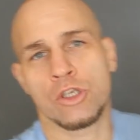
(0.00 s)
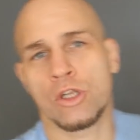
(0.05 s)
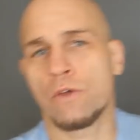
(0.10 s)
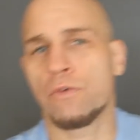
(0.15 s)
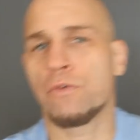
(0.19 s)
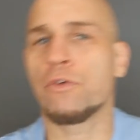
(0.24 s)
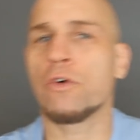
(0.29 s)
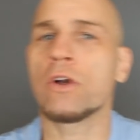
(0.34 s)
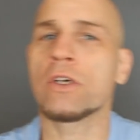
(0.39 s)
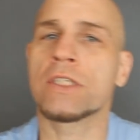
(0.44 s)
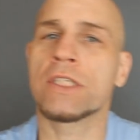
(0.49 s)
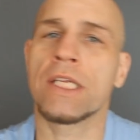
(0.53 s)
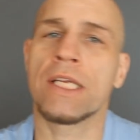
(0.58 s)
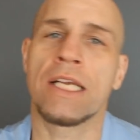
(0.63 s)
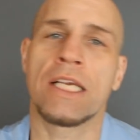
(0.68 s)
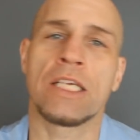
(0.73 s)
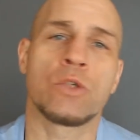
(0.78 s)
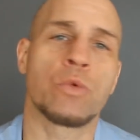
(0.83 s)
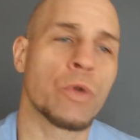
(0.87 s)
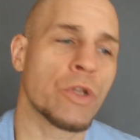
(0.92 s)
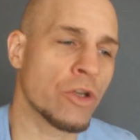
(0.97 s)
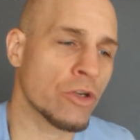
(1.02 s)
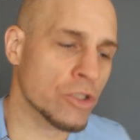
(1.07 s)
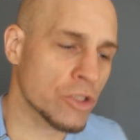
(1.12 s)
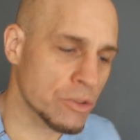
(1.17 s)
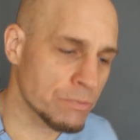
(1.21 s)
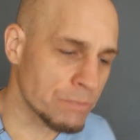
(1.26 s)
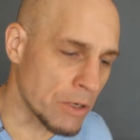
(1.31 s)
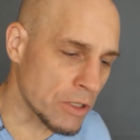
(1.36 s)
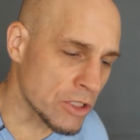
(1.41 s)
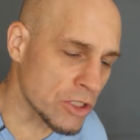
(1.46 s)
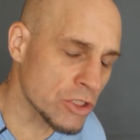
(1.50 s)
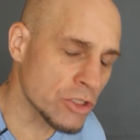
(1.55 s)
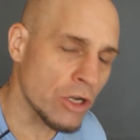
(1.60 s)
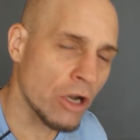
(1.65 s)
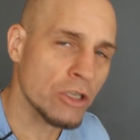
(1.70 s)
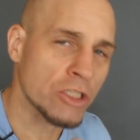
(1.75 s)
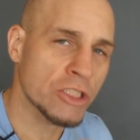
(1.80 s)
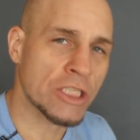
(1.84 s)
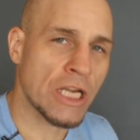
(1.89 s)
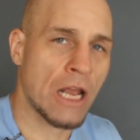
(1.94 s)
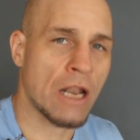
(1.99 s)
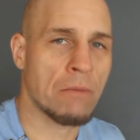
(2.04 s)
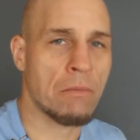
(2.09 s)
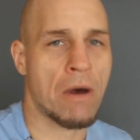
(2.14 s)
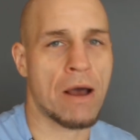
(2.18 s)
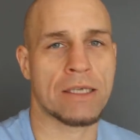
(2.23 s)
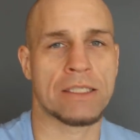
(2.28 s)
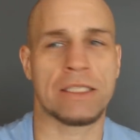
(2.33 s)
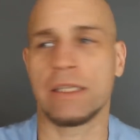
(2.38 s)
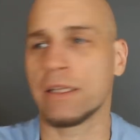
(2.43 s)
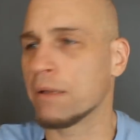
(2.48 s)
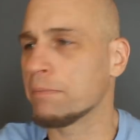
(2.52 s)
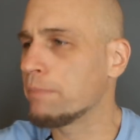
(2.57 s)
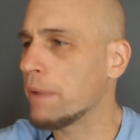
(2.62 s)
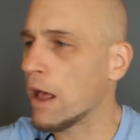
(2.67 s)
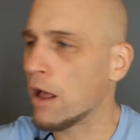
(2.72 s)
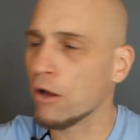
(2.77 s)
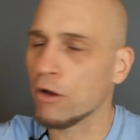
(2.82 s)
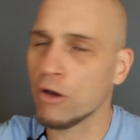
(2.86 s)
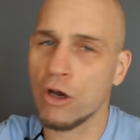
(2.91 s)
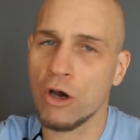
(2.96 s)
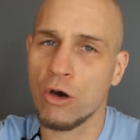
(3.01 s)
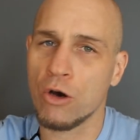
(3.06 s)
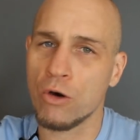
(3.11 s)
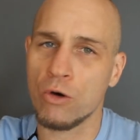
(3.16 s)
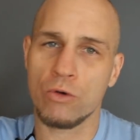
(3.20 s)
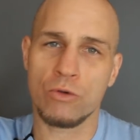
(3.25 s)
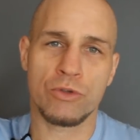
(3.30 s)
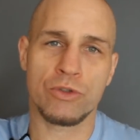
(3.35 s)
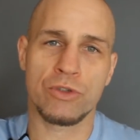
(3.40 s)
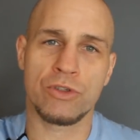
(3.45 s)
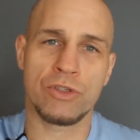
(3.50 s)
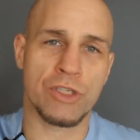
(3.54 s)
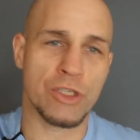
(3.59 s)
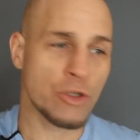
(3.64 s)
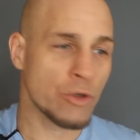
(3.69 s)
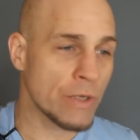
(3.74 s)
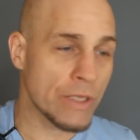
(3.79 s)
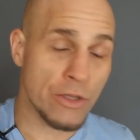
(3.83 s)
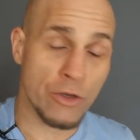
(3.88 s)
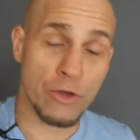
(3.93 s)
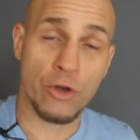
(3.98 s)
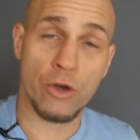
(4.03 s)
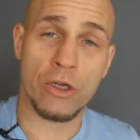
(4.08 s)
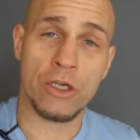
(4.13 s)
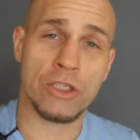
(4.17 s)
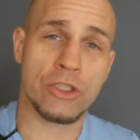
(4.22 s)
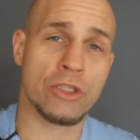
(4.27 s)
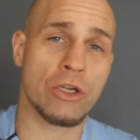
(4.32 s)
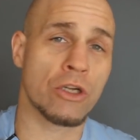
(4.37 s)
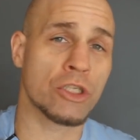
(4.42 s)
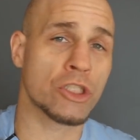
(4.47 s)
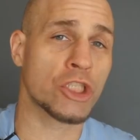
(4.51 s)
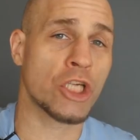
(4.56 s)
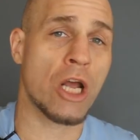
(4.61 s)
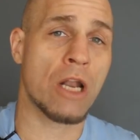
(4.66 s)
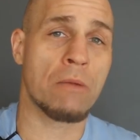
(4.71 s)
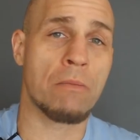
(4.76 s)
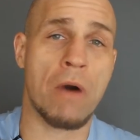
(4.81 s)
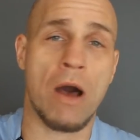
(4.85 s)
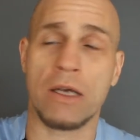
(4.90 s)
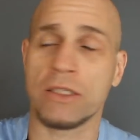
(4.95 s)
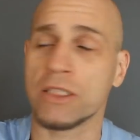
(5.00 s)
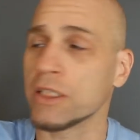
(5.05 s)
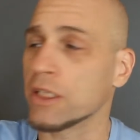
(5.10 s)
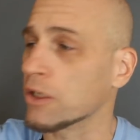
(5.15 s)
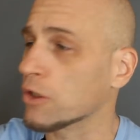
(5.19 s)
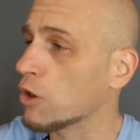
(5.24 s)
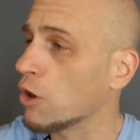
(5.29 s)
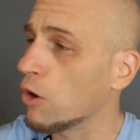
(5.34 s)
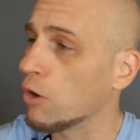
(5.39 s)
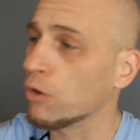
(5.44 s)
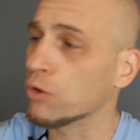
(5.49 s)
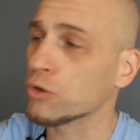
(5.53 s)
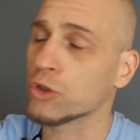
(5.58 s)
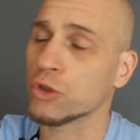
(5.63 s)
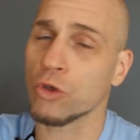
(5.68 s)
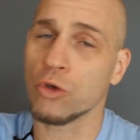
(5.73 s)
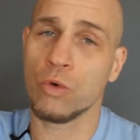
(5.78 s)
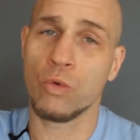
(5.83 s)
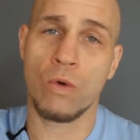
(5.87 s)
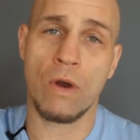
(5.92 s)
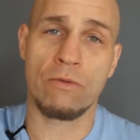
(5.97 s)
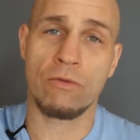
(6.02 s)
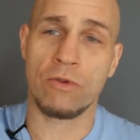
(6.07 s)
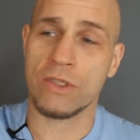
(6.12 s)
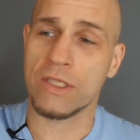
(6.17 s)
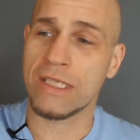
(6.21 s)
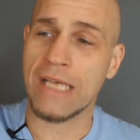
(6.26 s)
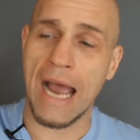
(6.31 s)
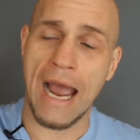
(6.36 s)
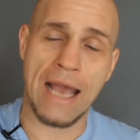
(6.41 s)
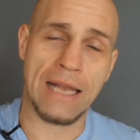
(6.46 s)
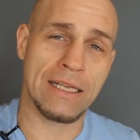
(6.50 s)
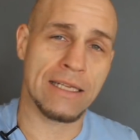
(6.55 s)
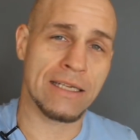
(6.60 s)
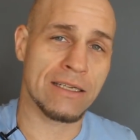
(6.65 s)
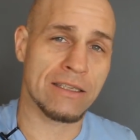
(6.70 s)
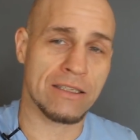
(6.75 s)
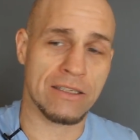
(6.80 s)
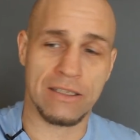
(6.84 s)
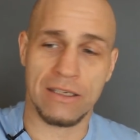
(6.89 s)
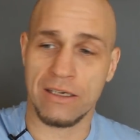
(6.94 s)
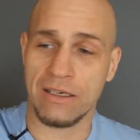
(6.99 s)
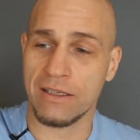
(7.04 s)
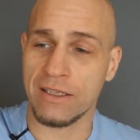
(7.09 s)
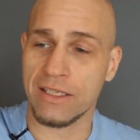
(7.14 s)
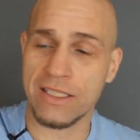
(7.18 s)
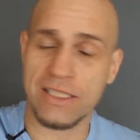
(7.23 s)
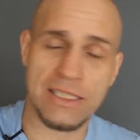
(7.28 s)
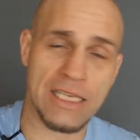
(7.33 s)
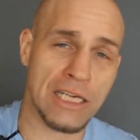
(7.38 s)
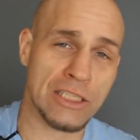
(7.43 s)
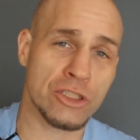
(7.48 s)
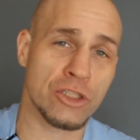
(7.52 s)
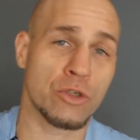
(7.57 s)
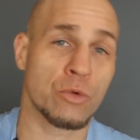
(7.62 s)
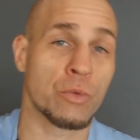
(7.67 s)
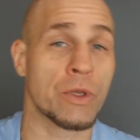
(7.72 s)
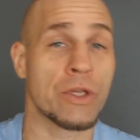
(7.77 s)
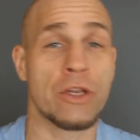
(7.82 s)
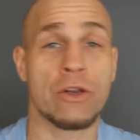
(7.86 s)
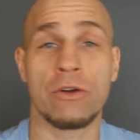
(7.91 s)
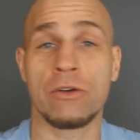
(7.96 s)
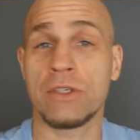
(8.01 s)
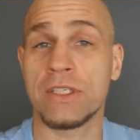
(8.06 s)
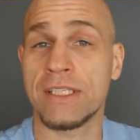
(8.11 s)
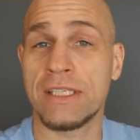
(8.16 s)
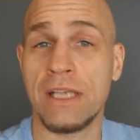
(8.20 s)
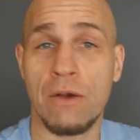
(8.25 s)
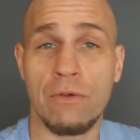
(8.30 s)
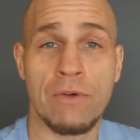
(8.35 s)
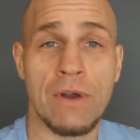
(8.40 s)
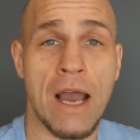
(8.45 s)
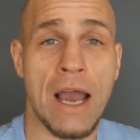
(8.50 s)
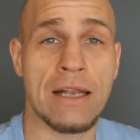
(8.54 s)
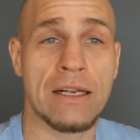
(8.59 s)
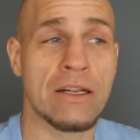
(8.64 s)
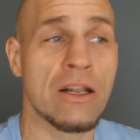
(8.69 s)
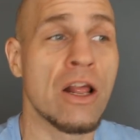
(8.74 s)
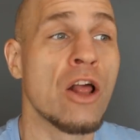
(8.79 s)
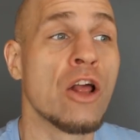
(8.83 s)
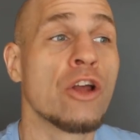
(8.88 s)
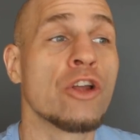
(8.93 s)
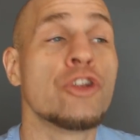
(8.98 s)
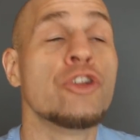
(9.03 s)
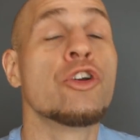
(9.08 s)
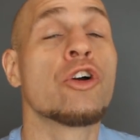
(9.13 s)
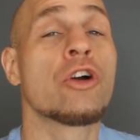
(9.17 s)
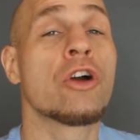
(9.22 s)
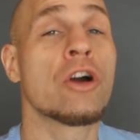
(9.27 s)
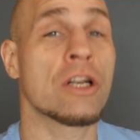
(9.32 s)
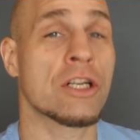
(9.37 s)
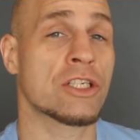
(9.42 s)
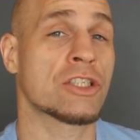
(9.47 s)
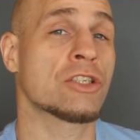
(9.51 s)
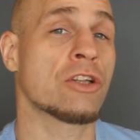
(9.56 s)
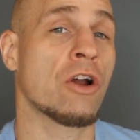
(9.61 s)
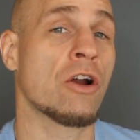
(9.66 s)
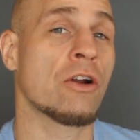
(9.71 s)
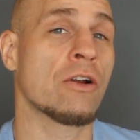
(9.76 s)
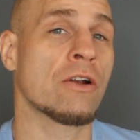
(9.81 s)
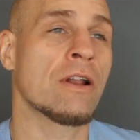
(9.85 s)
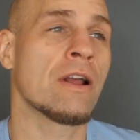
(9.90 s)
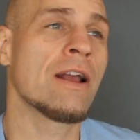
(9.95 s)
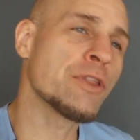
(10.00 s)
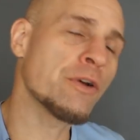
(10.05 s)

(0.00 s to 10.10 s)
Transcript: So the first thing is, when you're about to start shadow boxing, the bell goes, you're gonna start shadow boxing, the coach or whoever's guiding the session, or whether you're self-guided, you're gonna start.